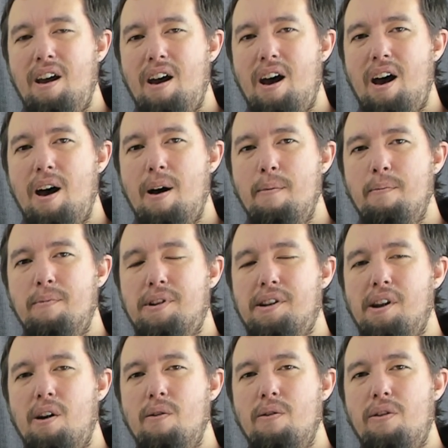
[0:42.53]
Um,
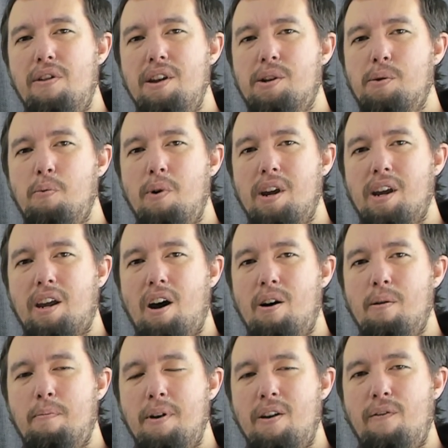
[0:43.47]
so this week
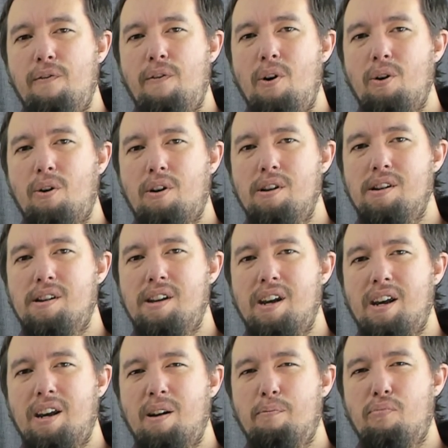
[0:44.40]
I'll be
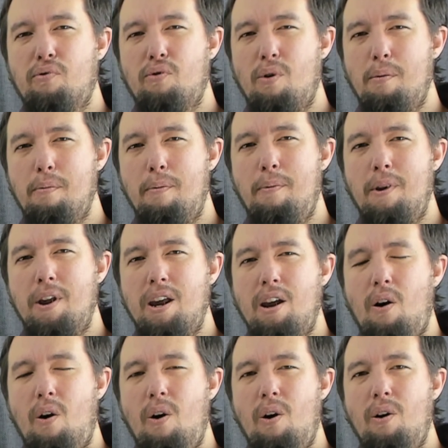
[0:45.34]
focusing
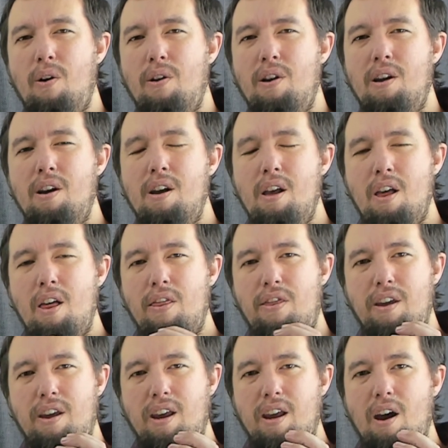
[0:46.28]
probably on
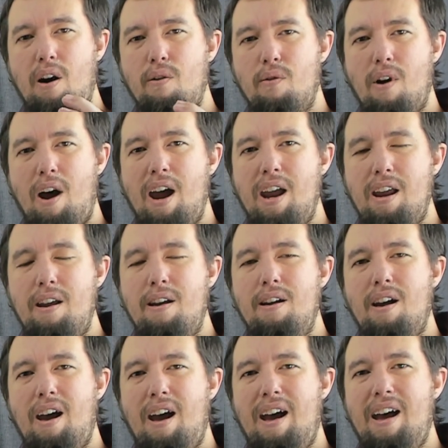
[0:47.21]
the array
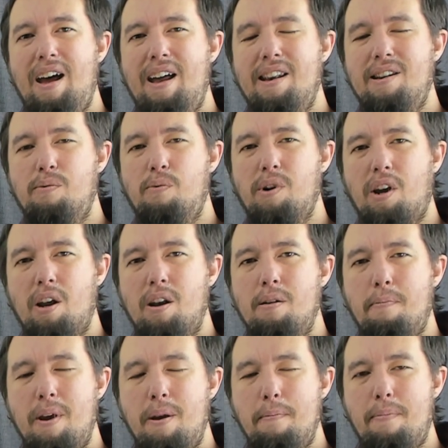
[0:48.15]
and we're
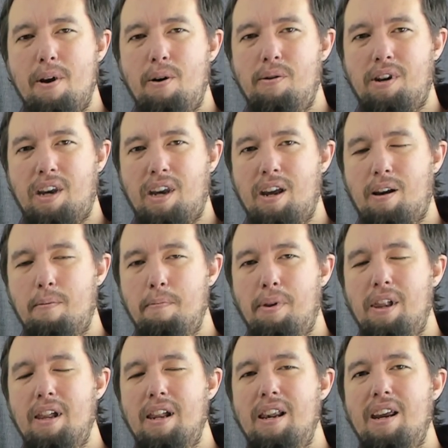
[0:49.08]
going to be building it
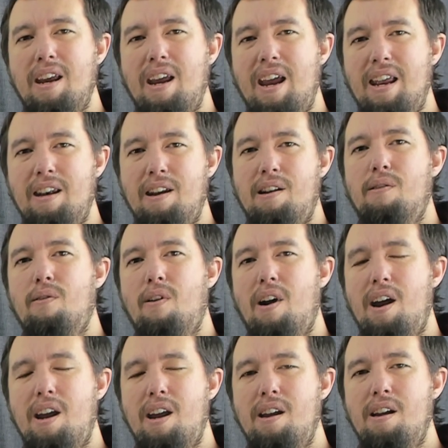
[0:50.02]
completely in an
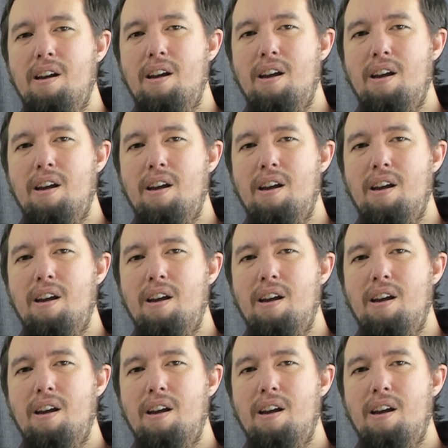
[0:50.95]
array